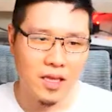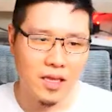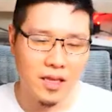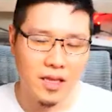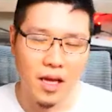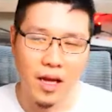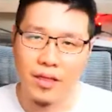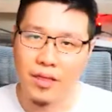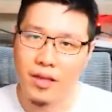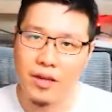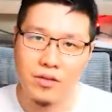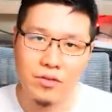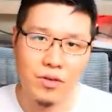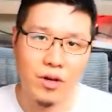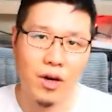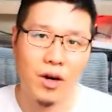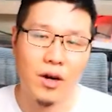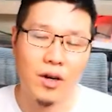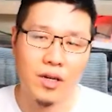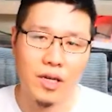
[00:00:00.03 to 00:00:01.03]
nothing
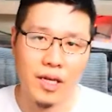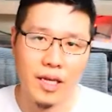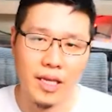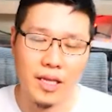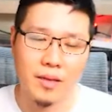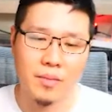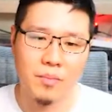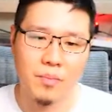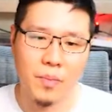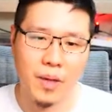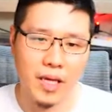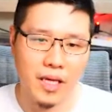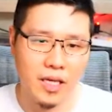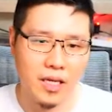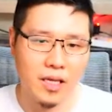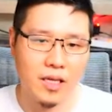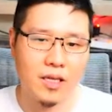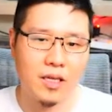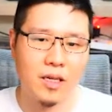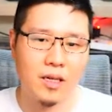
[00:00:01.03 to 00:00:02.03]
wrong in
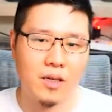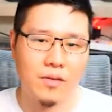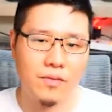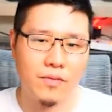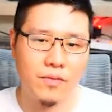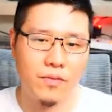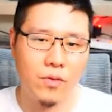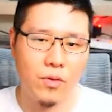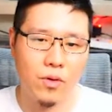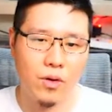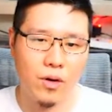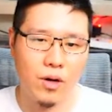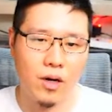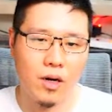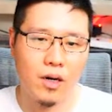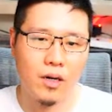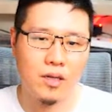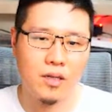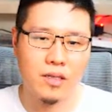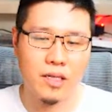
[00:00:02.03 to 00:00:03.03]
paying
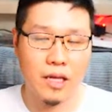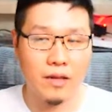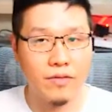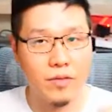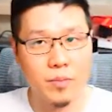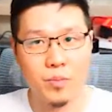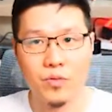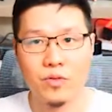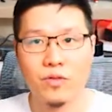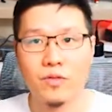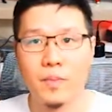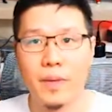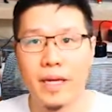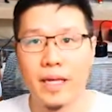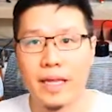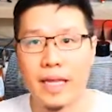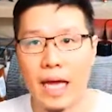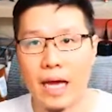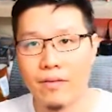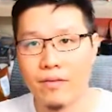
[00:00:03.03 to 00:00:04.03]
for
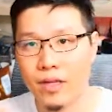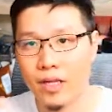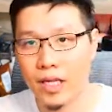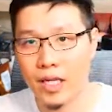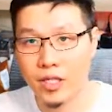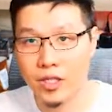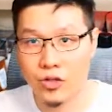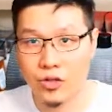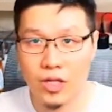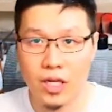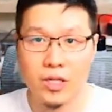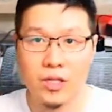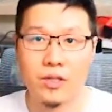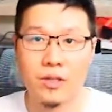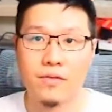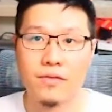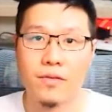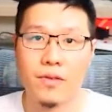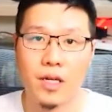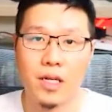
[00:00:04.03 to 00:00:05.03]
self-improvement, having an
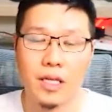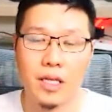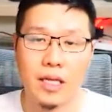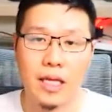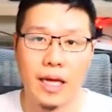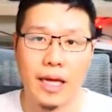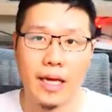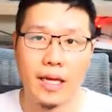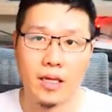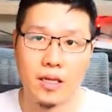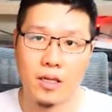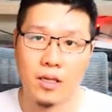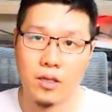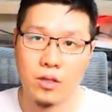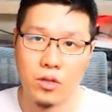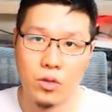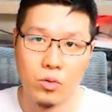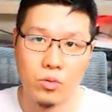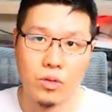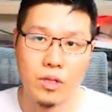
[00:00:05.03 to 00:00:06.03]
education fund like
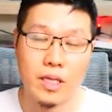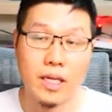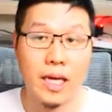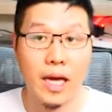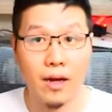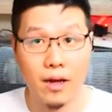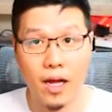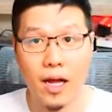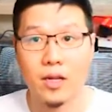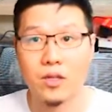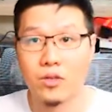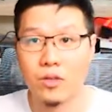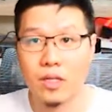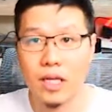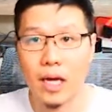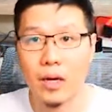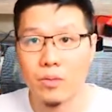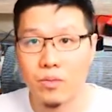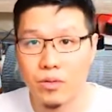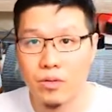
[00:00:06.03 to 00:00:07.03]
Tony.
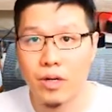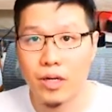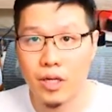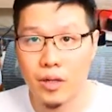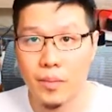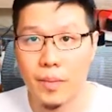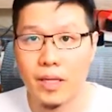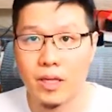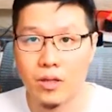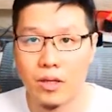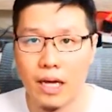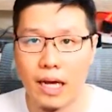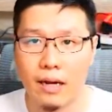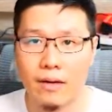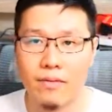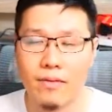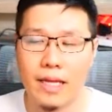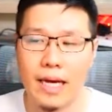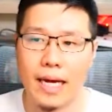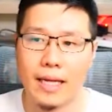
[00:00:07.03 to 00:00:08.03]
Actually, I would recommend you
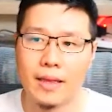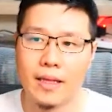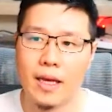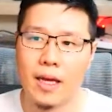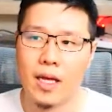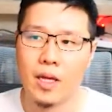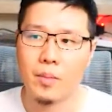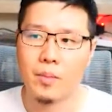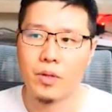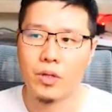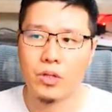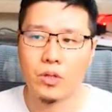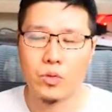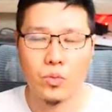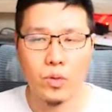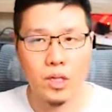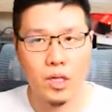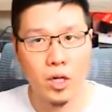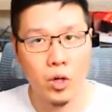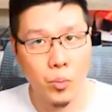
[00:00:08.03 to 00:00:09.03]
have that, because
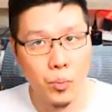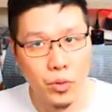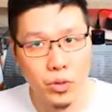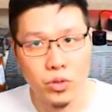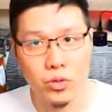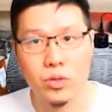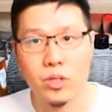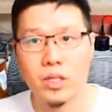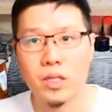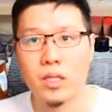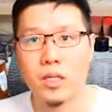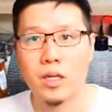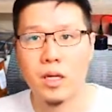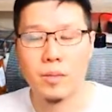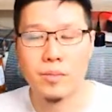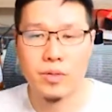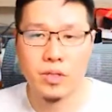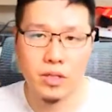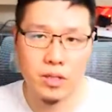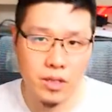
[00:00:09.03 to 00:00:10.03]
when an opportunity
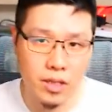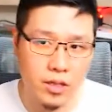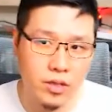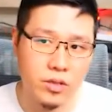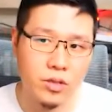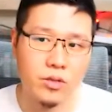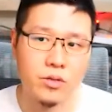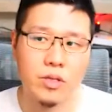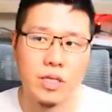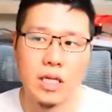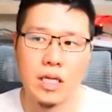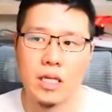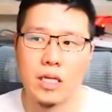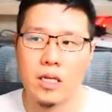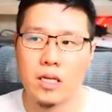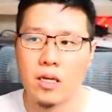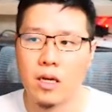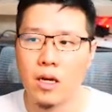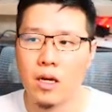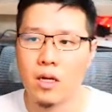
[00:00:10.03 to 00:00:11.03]
comes that there's a
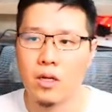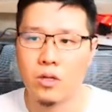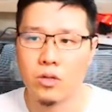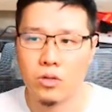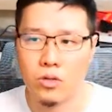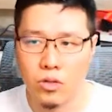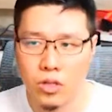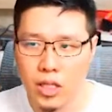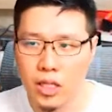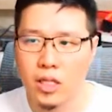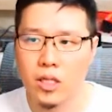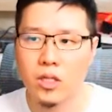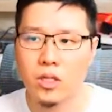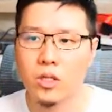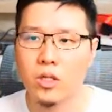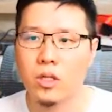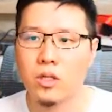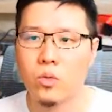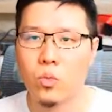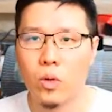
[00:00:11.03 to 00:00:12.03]
really, really
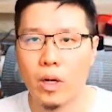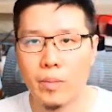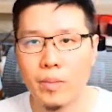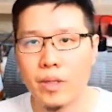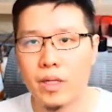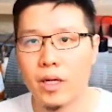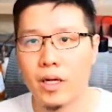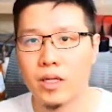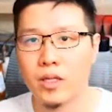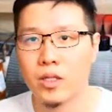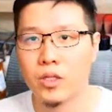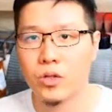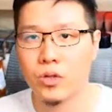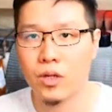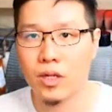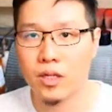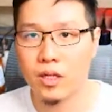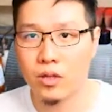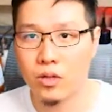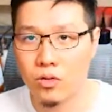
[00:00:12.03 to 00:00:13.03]
good webinar that you
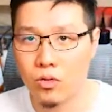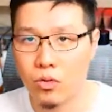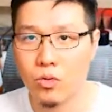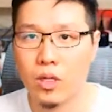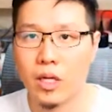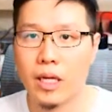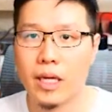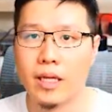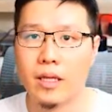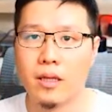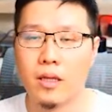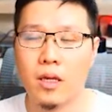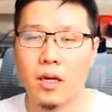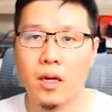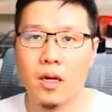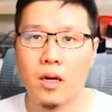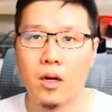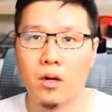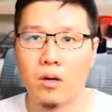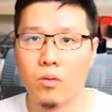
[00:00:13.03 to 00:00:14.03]
can enroll in,
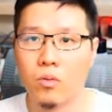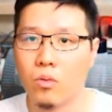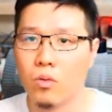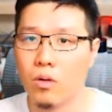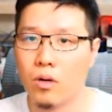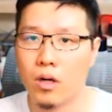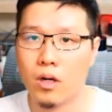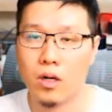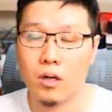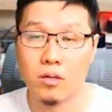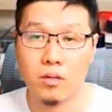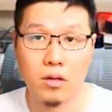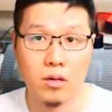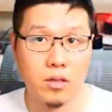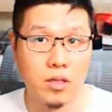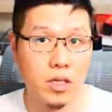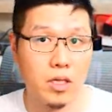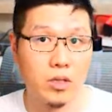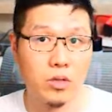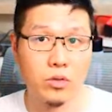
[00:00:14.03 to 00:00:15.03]
or
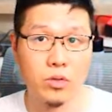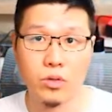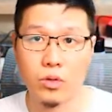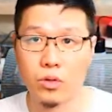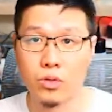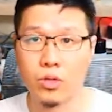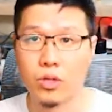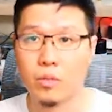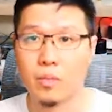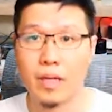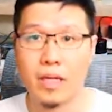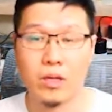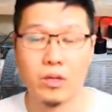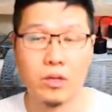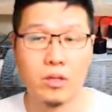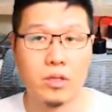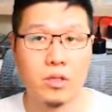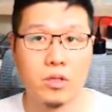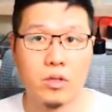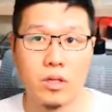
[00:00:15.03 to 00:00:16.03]
a really good coach or
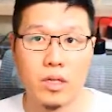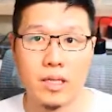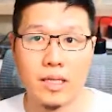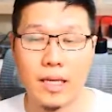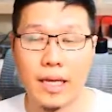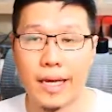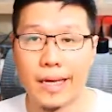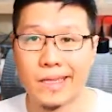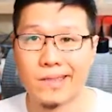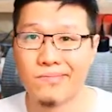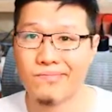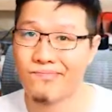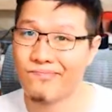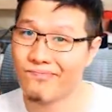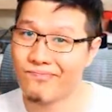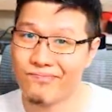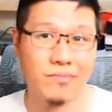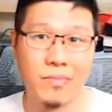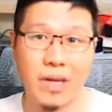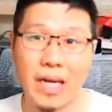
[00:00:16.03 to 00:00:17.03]
mentor that you can get,
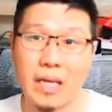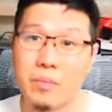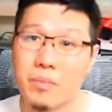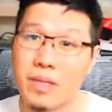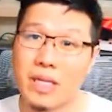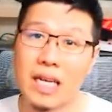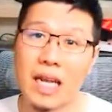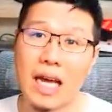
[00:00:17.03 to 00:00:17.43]
might be